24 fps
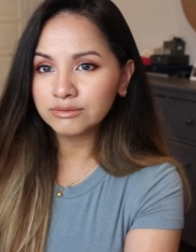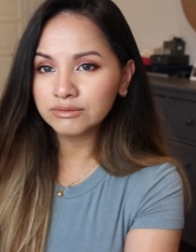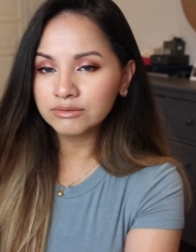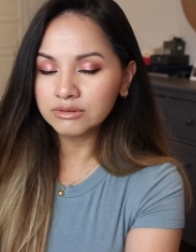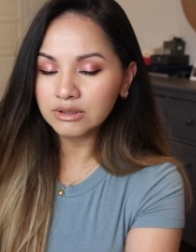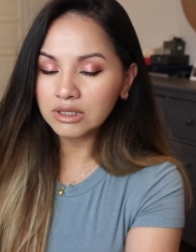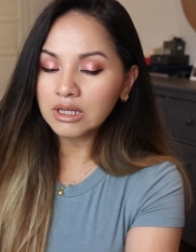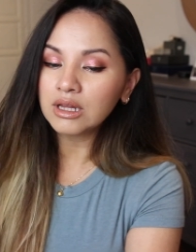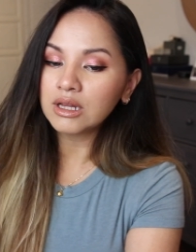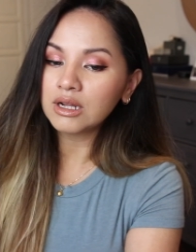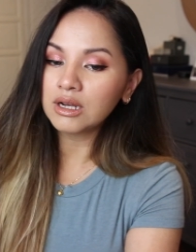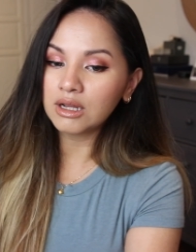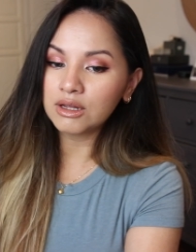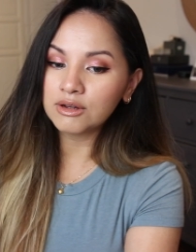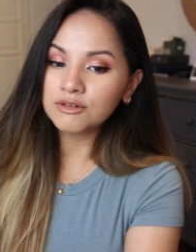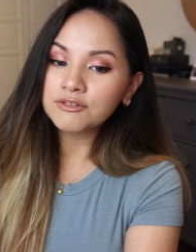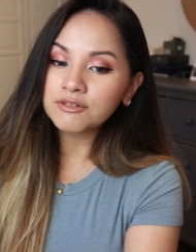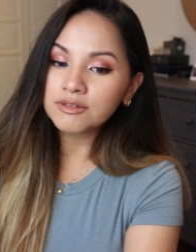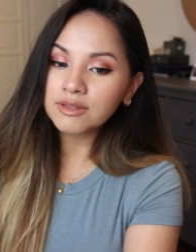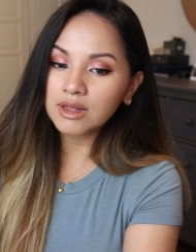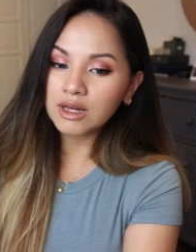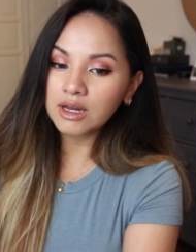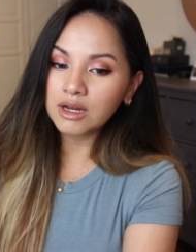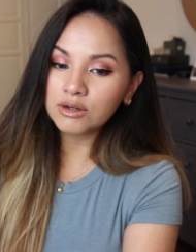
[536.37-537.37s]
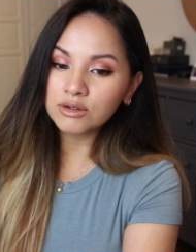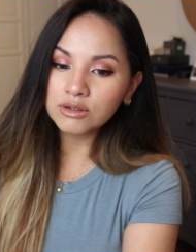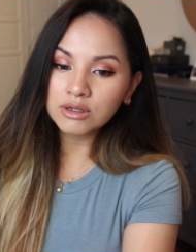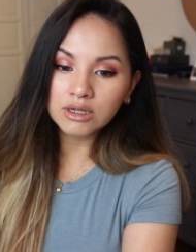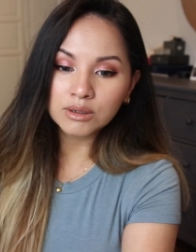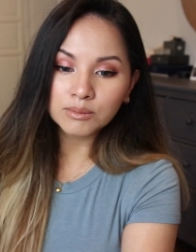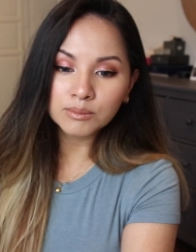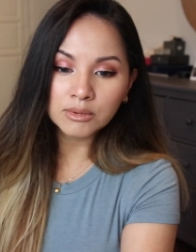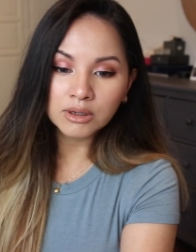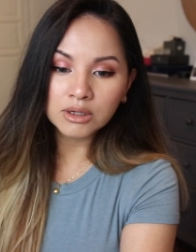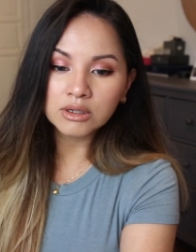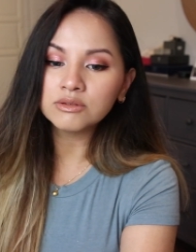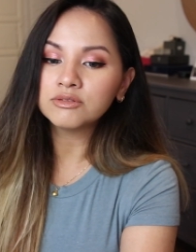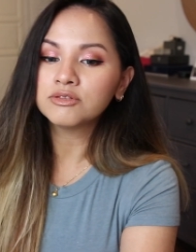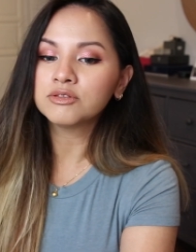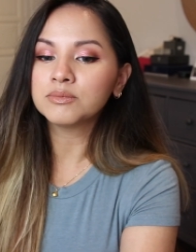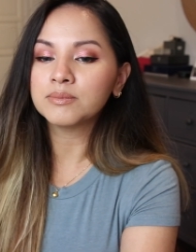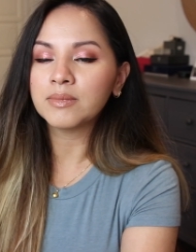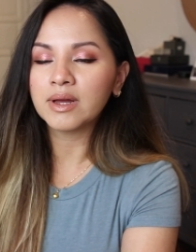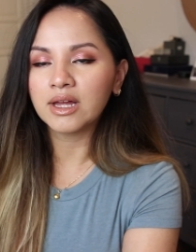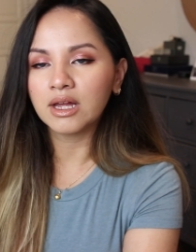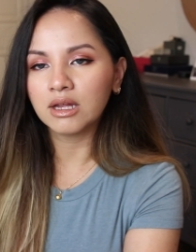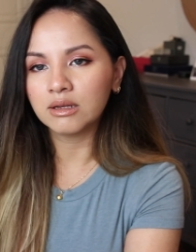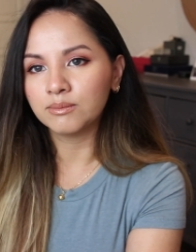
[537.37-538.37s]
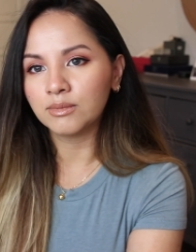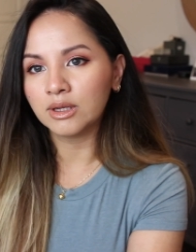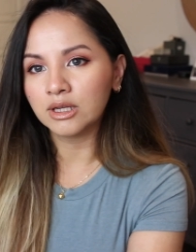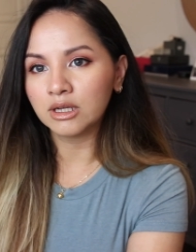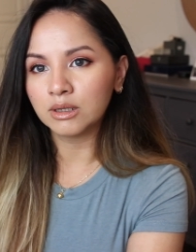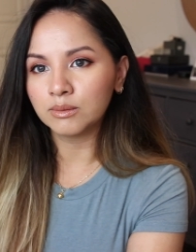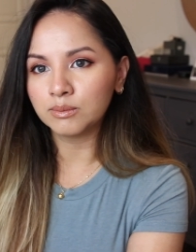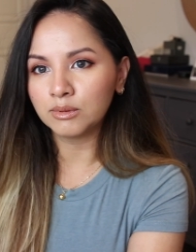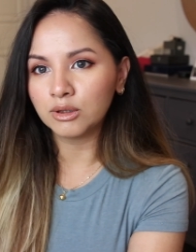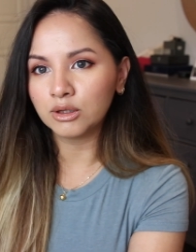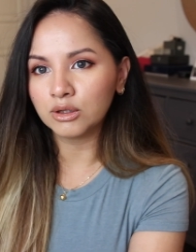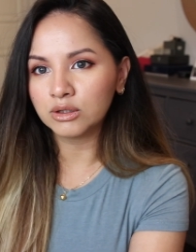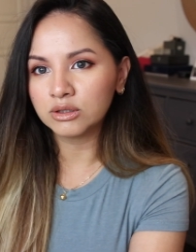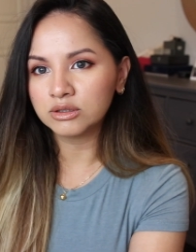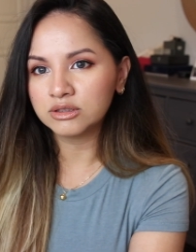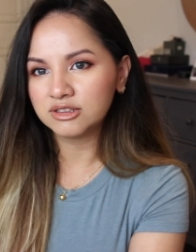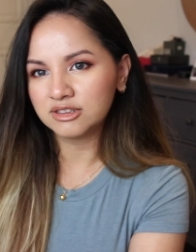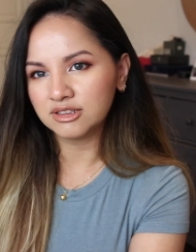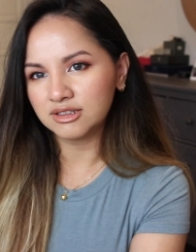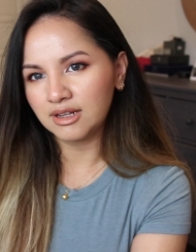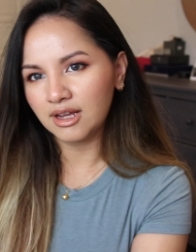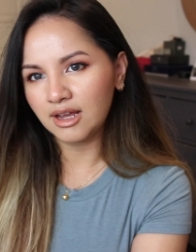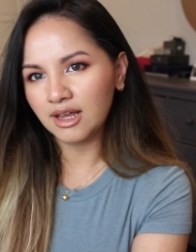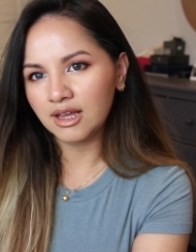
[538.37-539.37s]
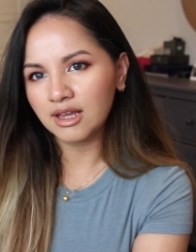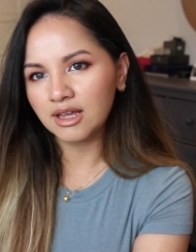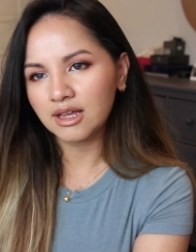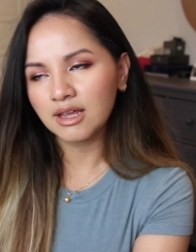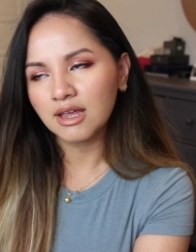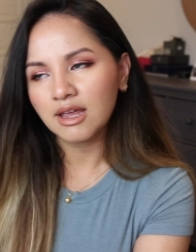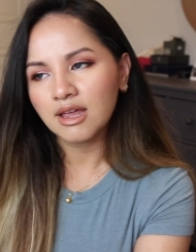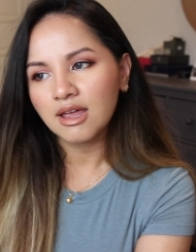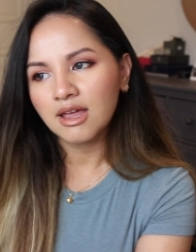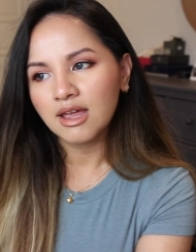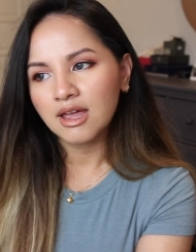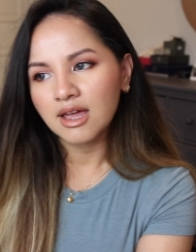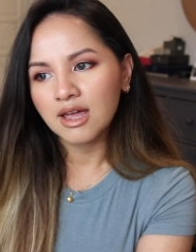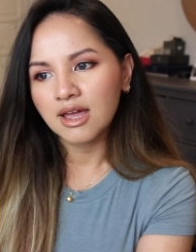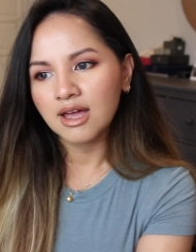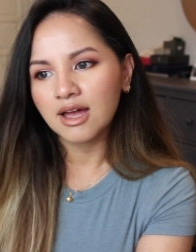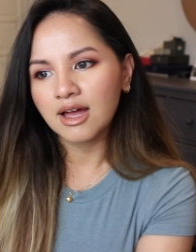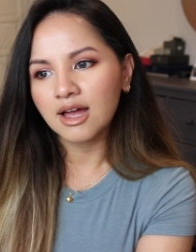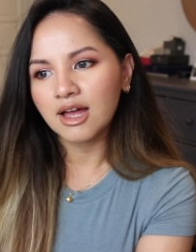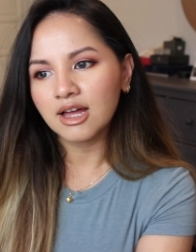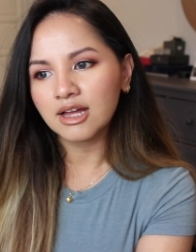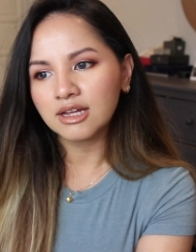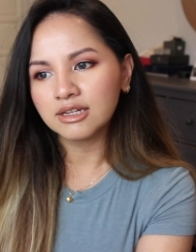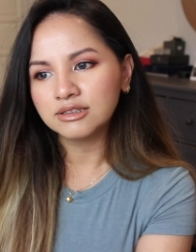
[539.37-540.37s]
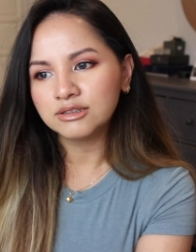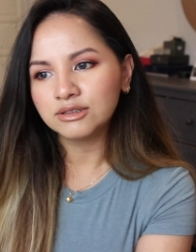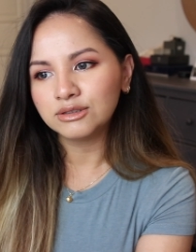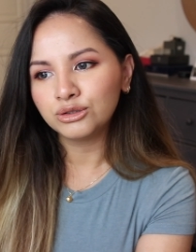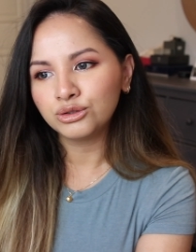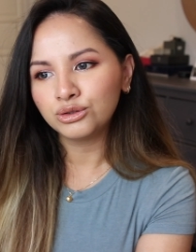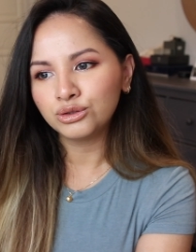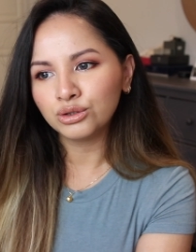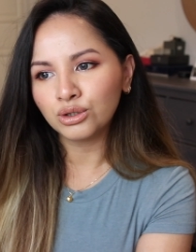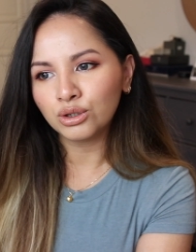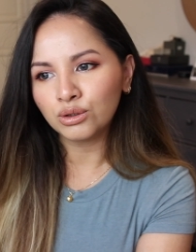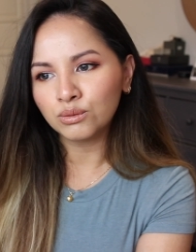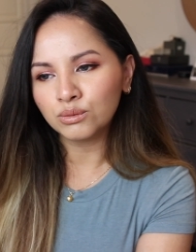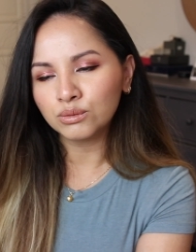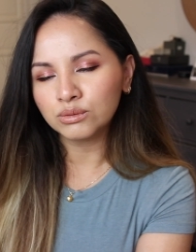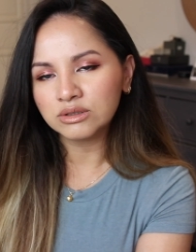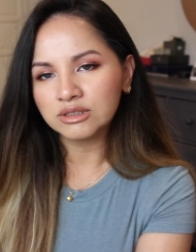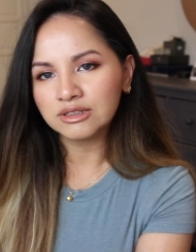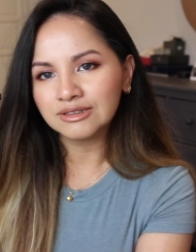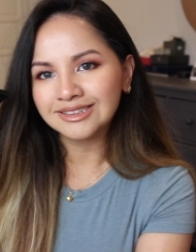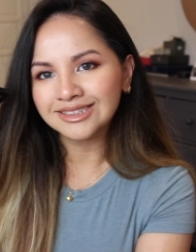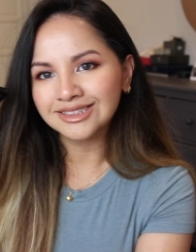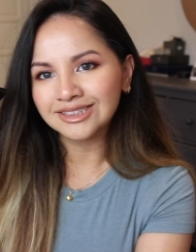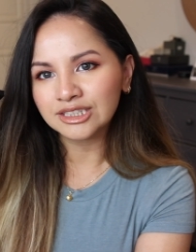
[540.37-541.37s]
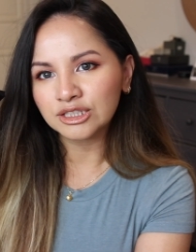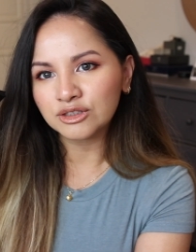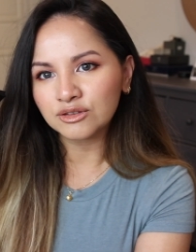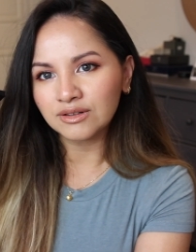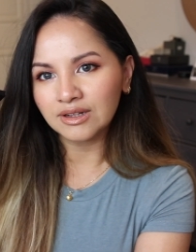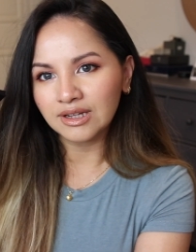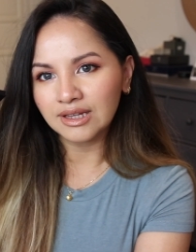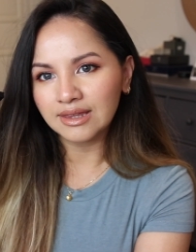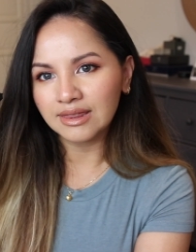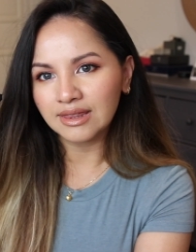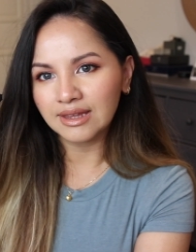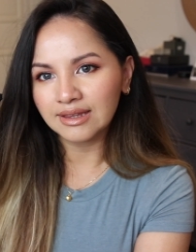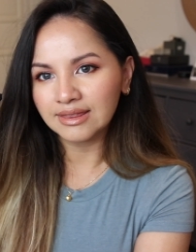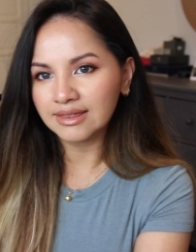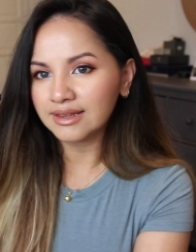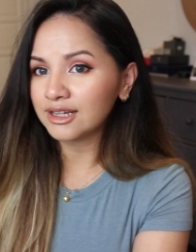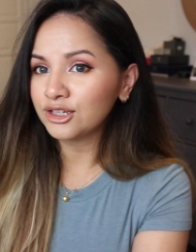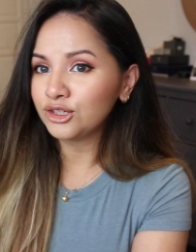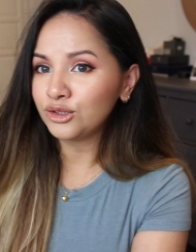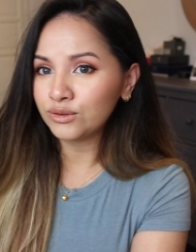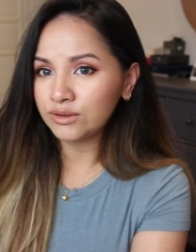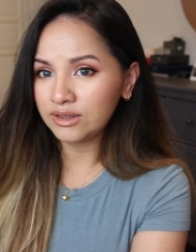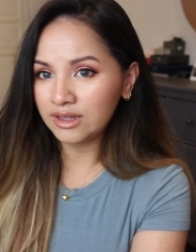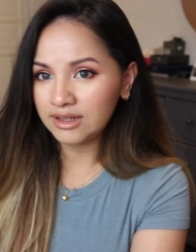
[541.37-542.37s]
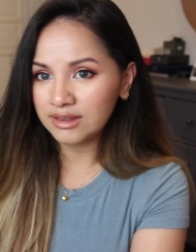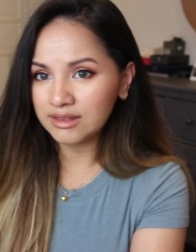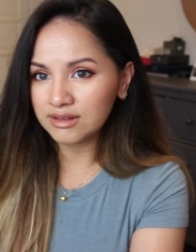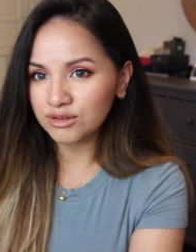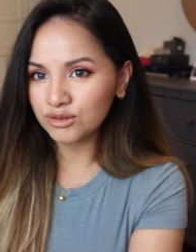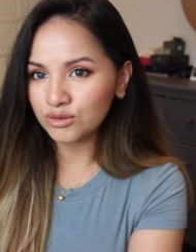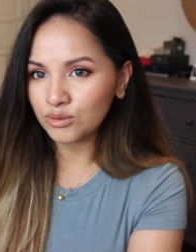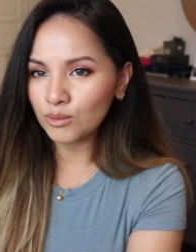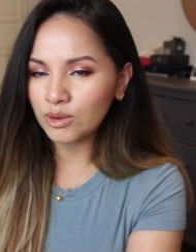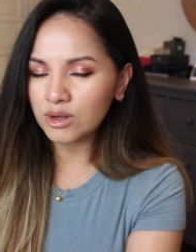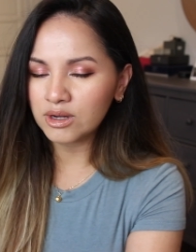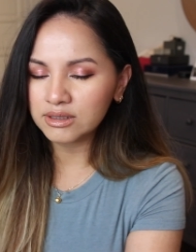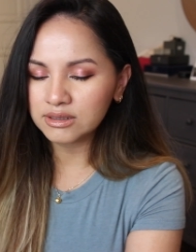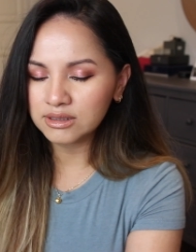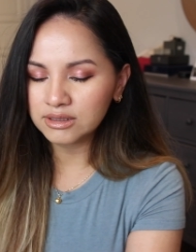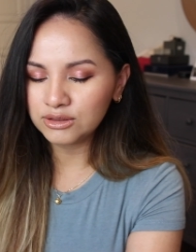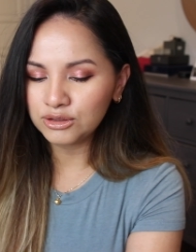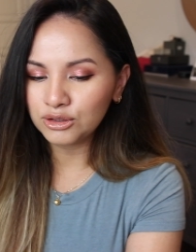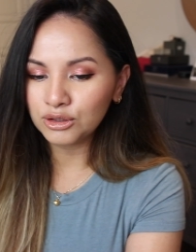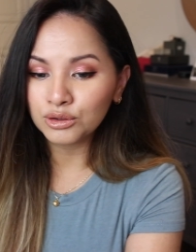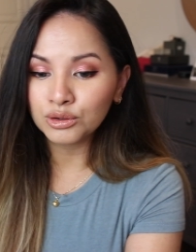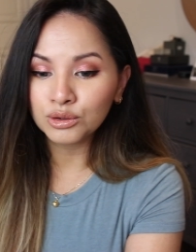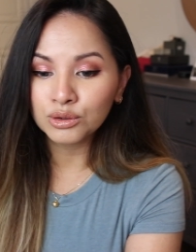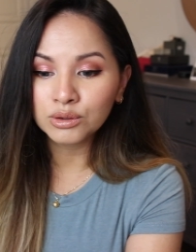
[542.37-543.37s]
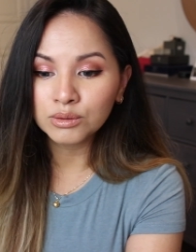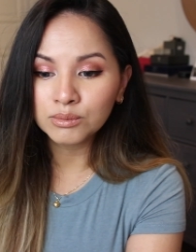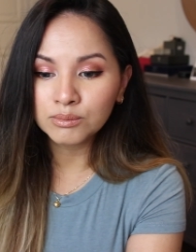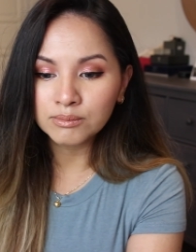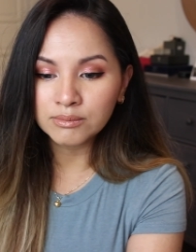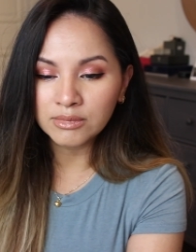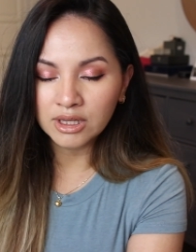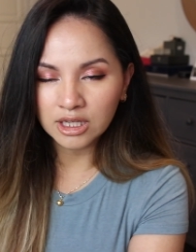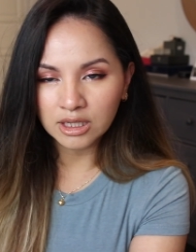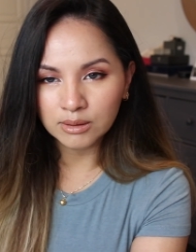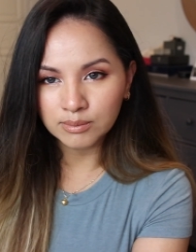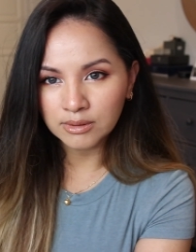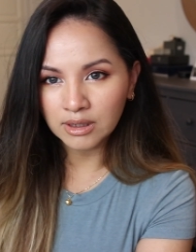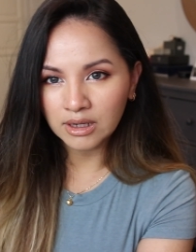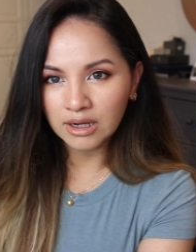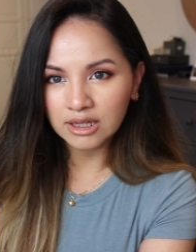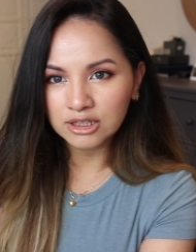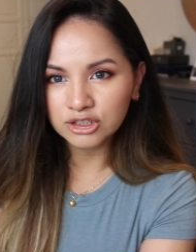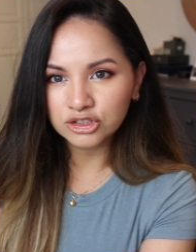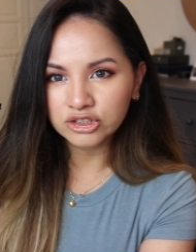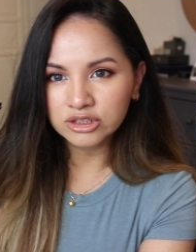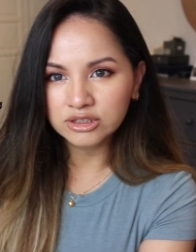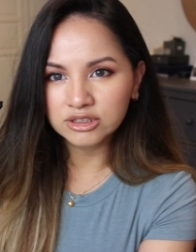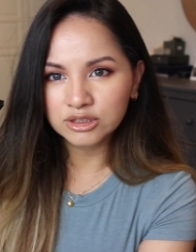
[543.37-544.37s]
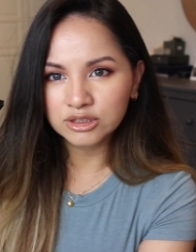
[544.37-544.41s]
really love the outcome of my eye makeup look today, I don't necessarily think that you need this quad in your makeup collection,